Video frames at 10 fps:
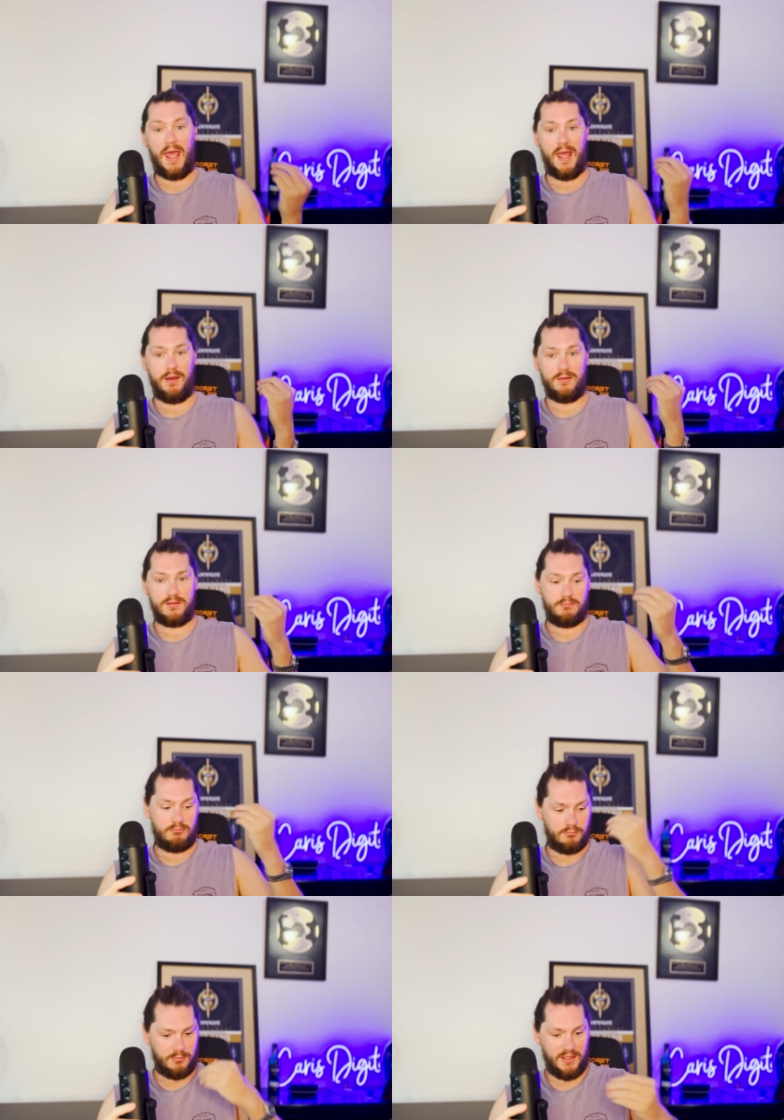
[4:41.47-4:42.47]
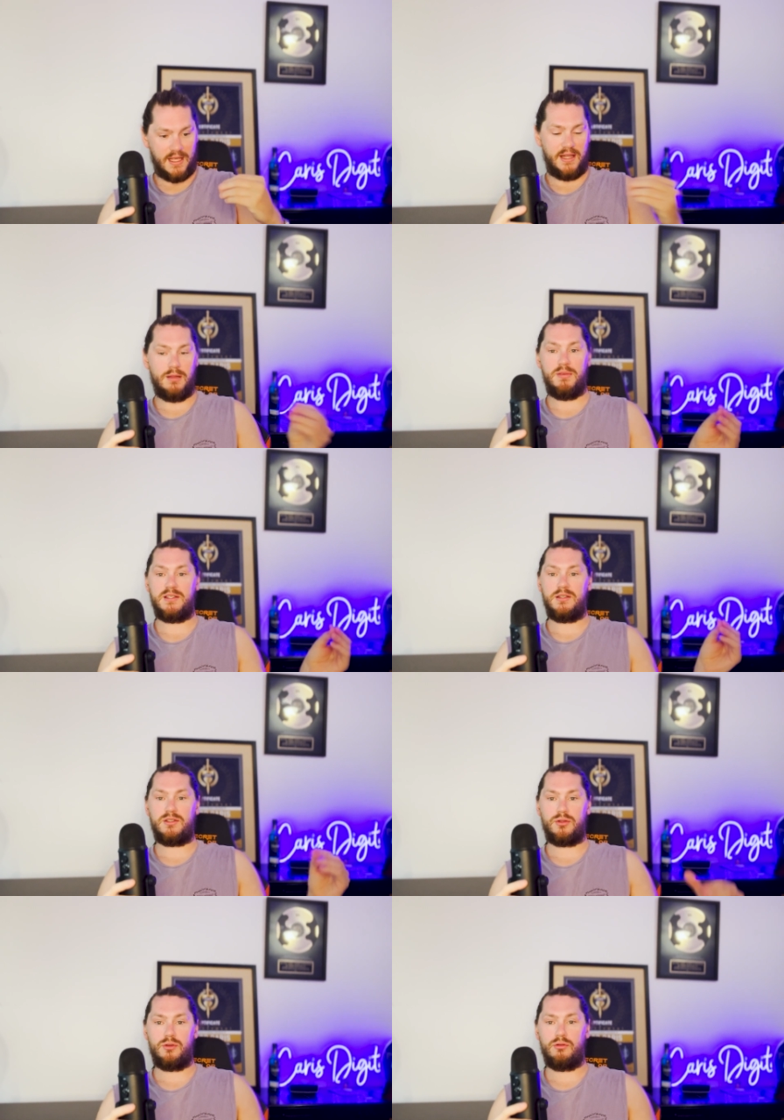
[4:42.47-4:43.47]
and getting the
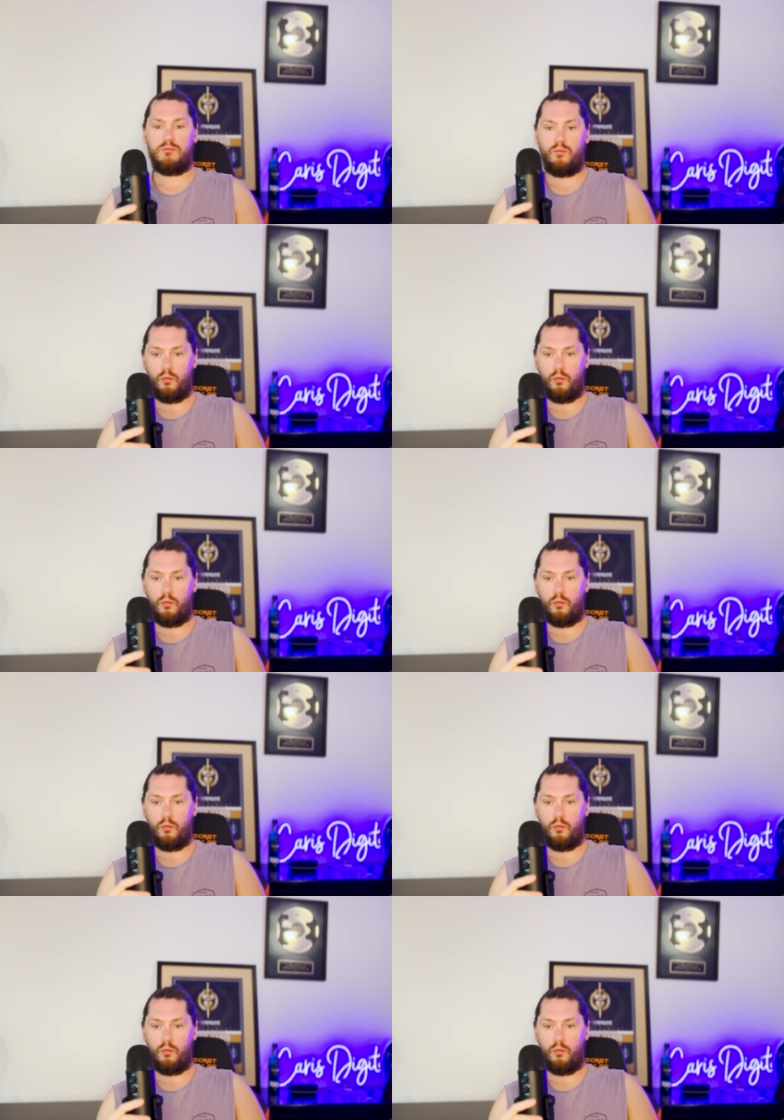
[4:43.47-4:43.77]
business to